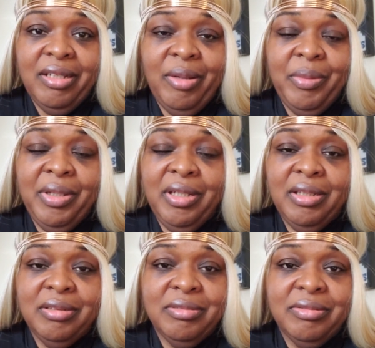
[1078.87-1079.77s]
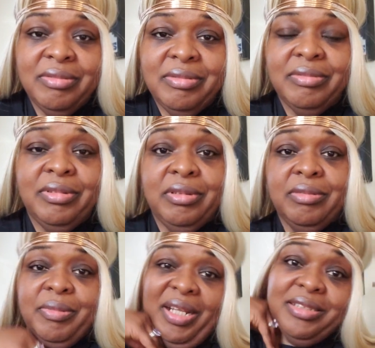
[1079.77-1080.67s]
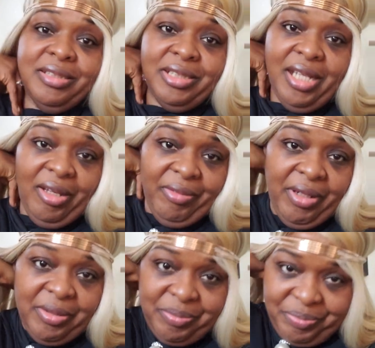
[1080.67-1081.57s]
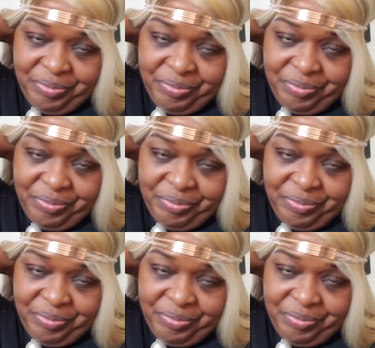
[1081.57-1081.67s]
I mean, but that's a child, right?